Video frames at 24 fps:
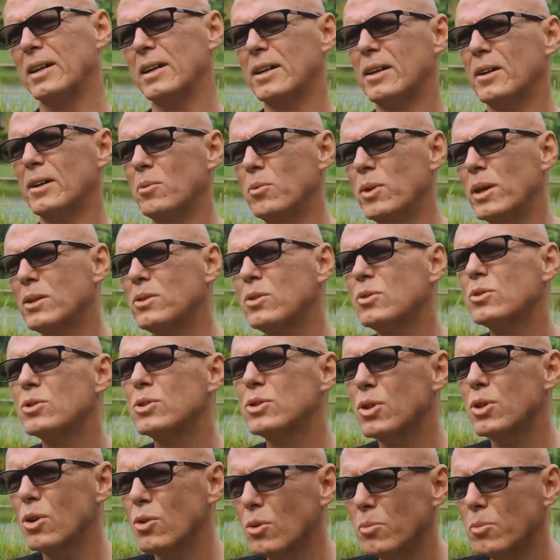when you're
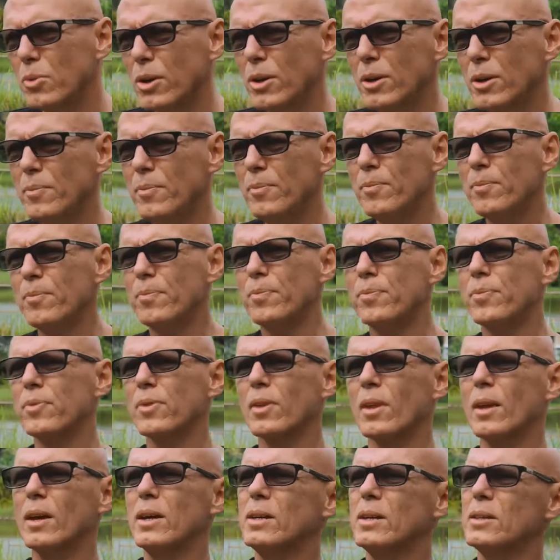sober,
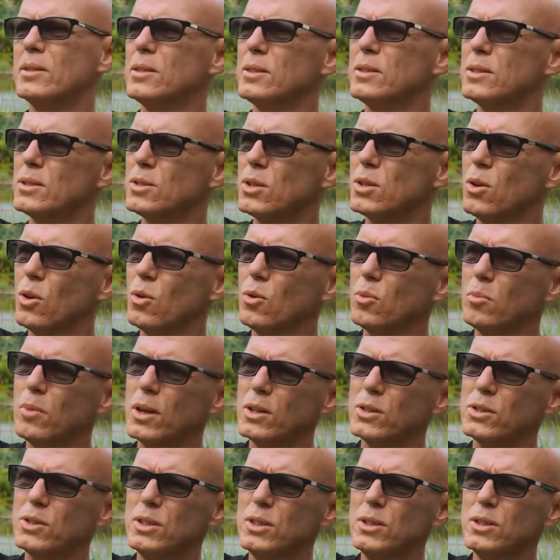it's so
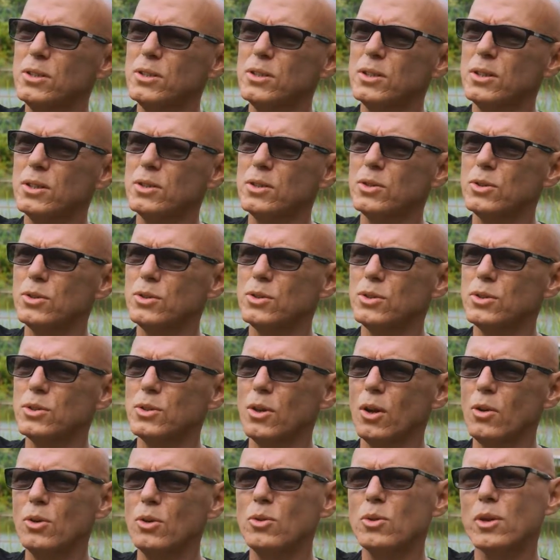much easier to
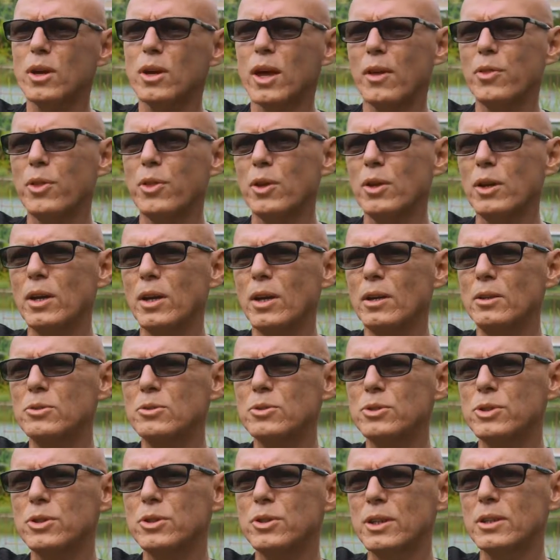look at the
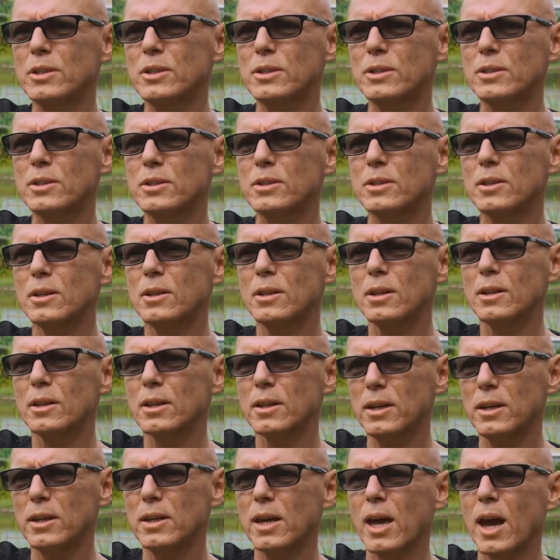illusionist,
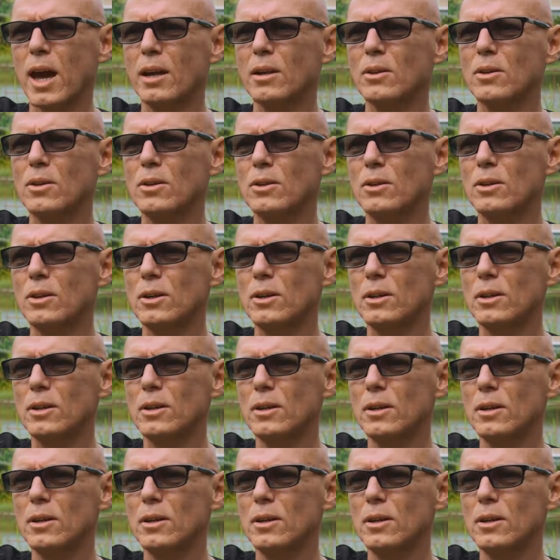King Alcohol,